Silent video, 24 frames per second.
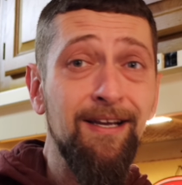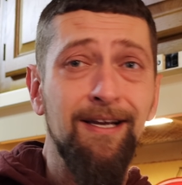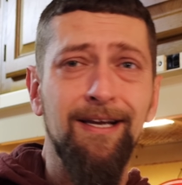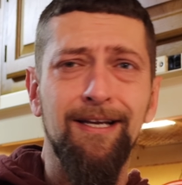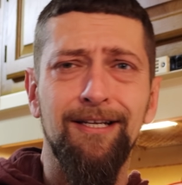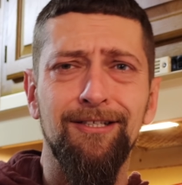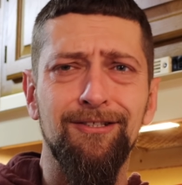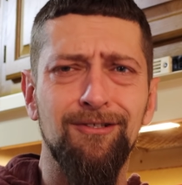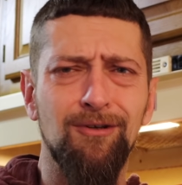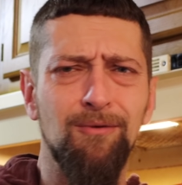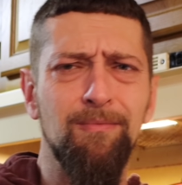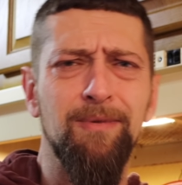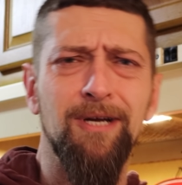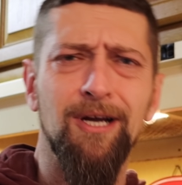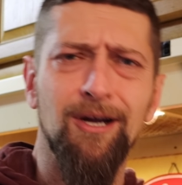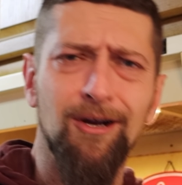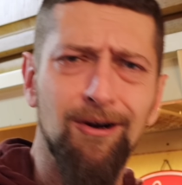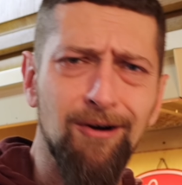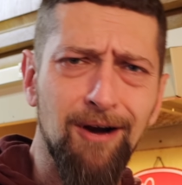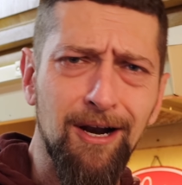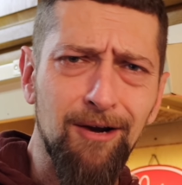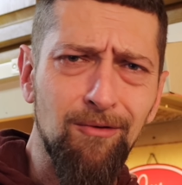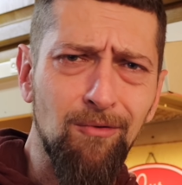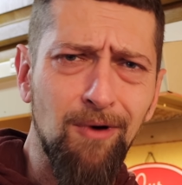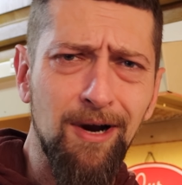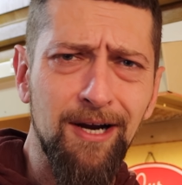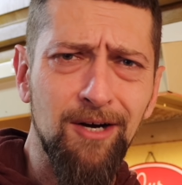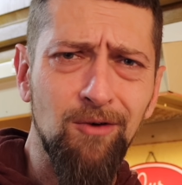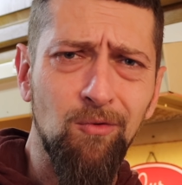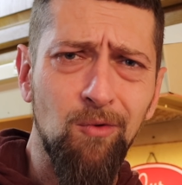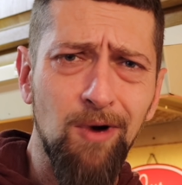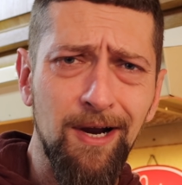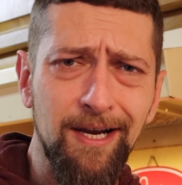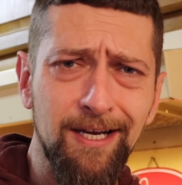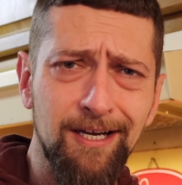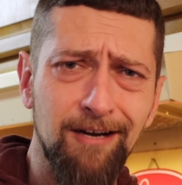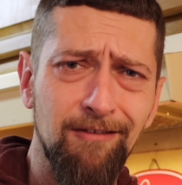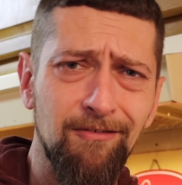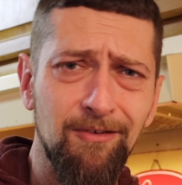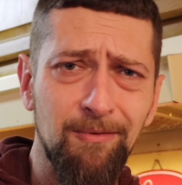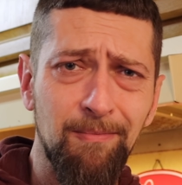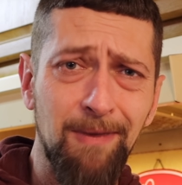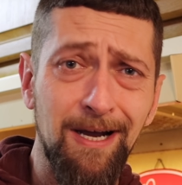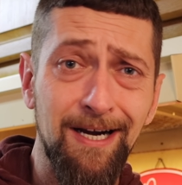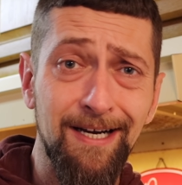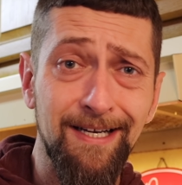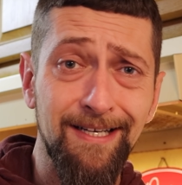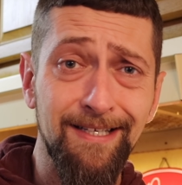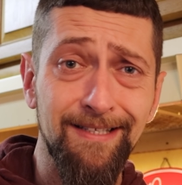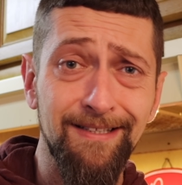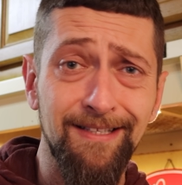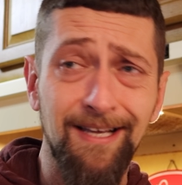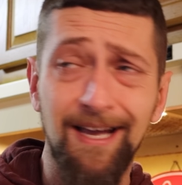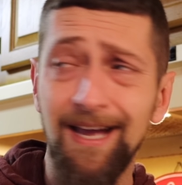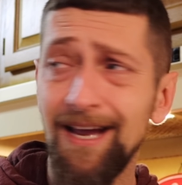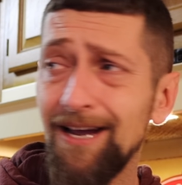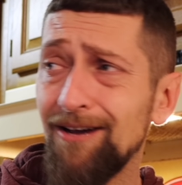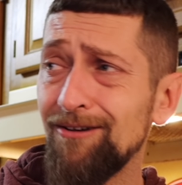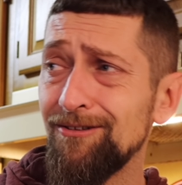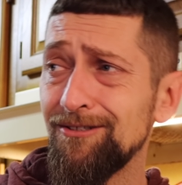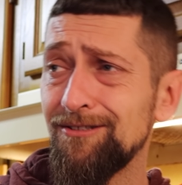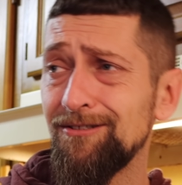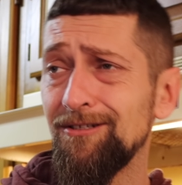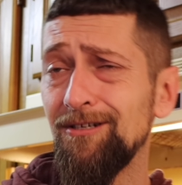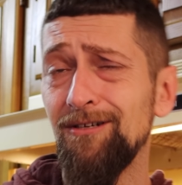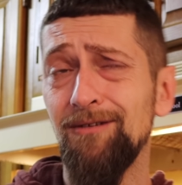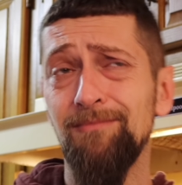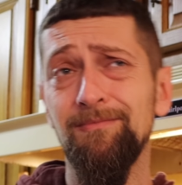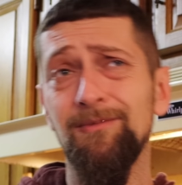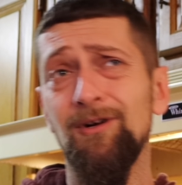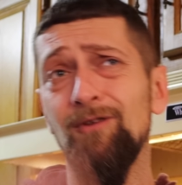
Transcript: and it's going to be a great way to wake everybody in the house up.